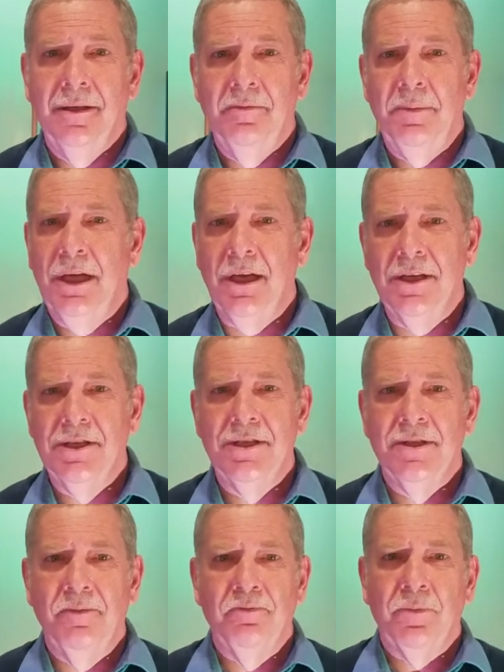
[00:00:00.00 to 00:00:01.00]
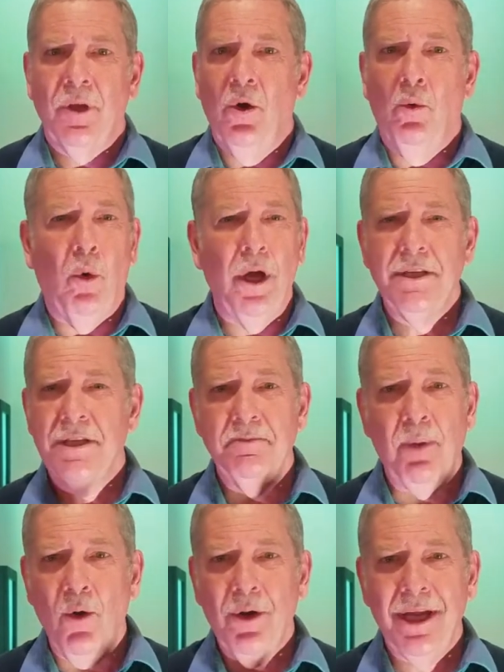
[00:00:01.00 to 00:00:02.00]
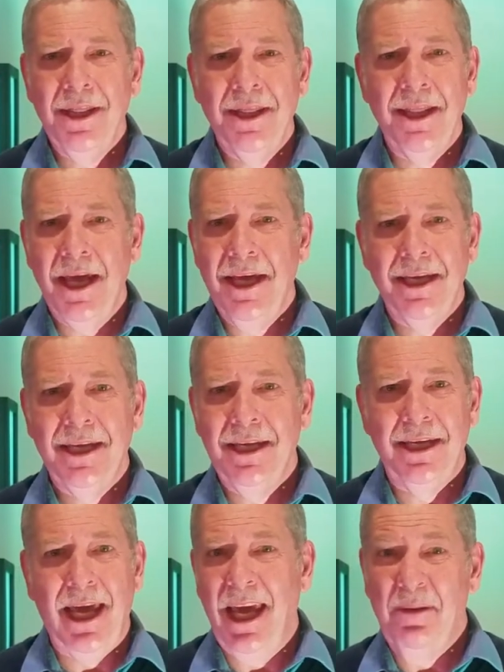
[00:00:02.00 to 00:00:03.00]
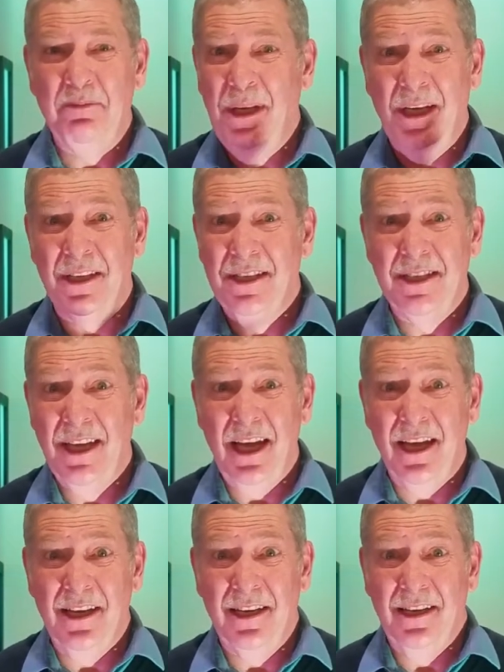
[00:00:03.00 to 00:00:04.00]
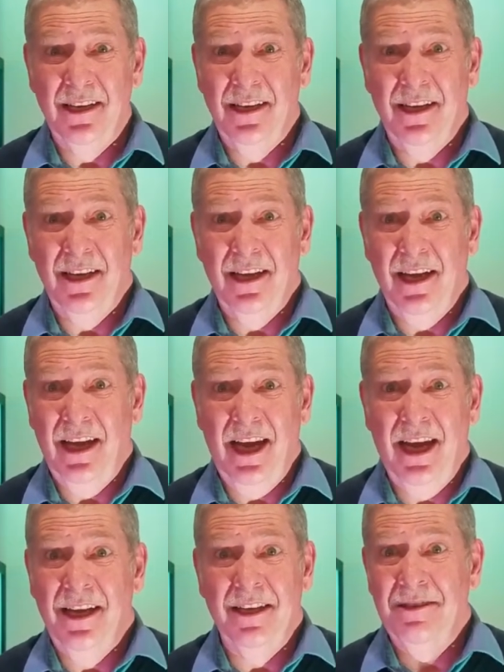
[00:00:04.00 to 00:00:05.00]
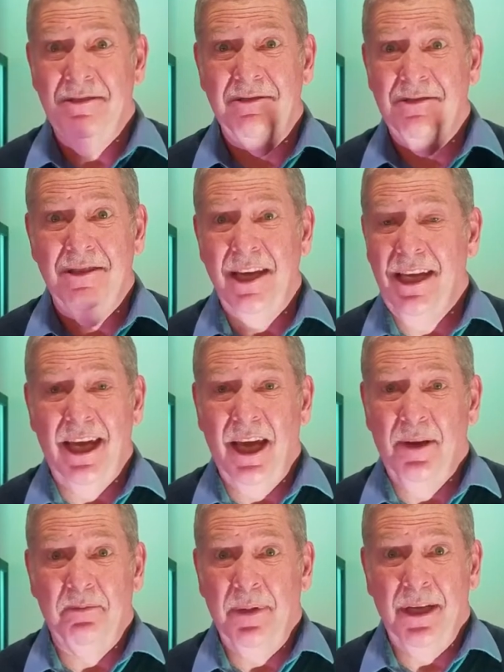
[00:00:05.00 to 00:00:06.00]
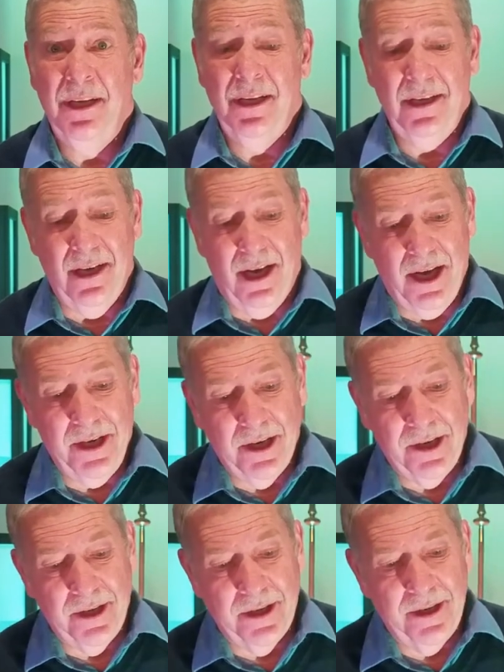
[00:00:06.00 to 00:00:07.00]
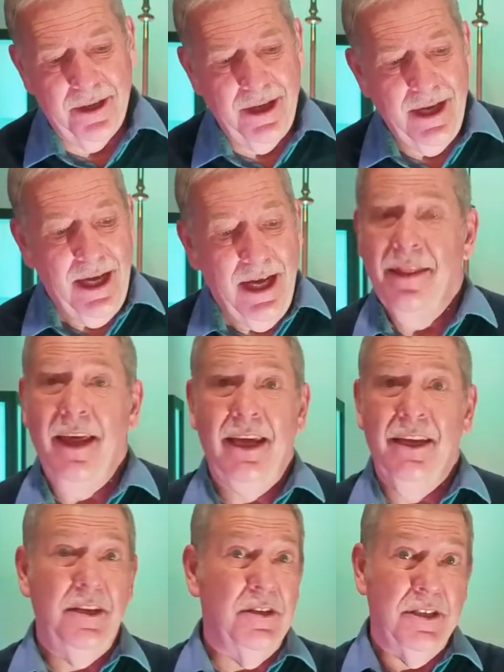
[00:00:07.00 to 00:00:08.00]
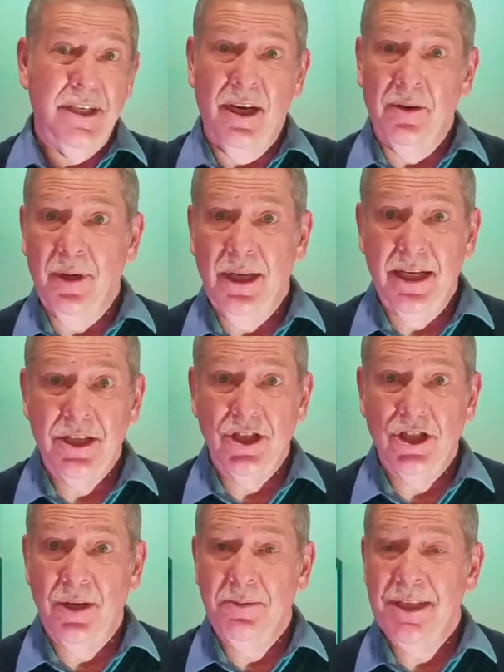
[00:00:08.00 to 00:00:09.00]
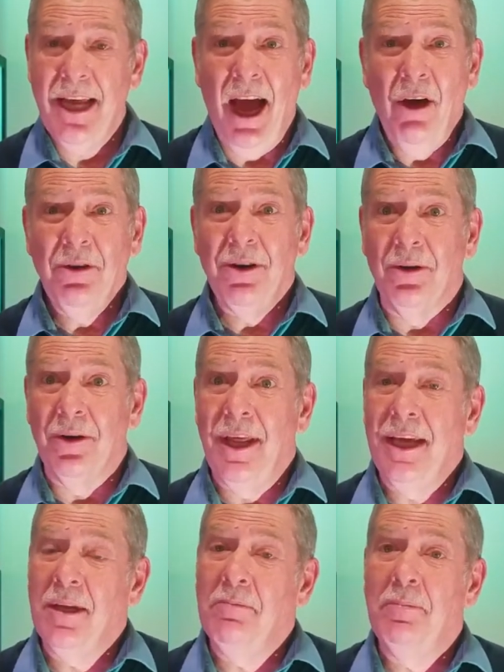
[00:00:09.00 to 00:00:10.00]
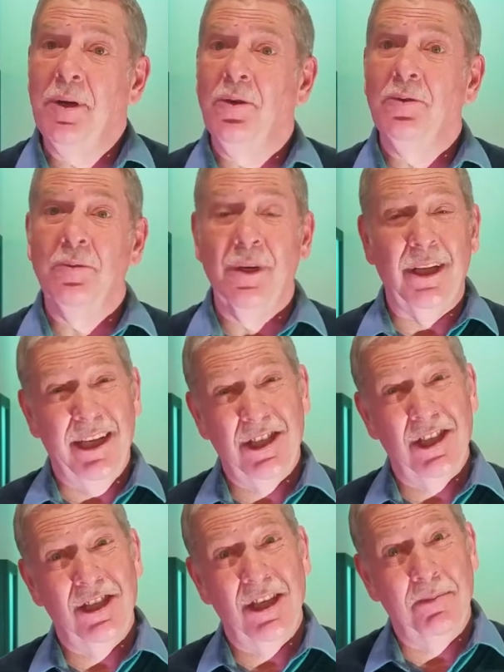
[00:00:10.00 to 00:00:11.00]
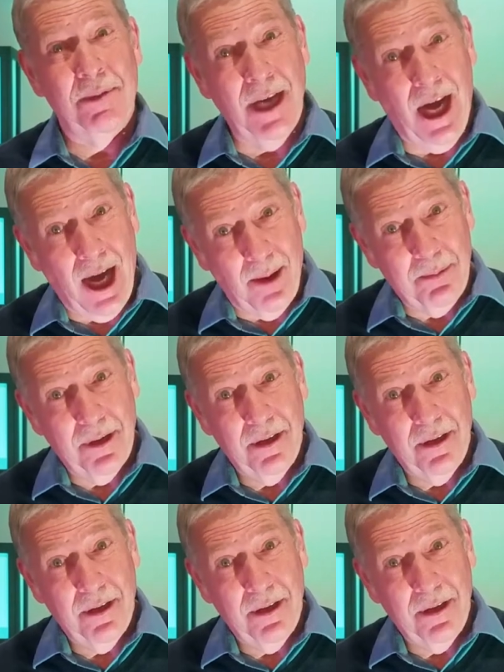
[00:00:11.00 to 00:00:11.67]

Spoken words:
Because once spoken, they can't be unsaid. And they can't be unheard. They can either tear relationships down or they can build relationships up.